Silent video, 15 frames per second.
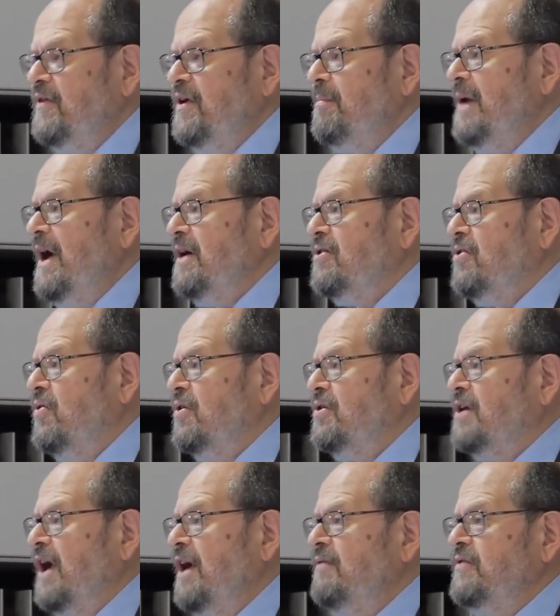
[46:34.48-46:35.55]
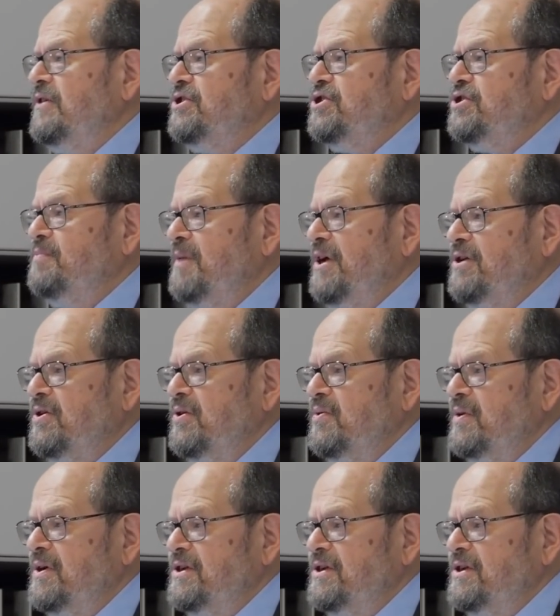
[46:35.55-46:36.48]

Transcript: Even a man called Gavin Schmidt,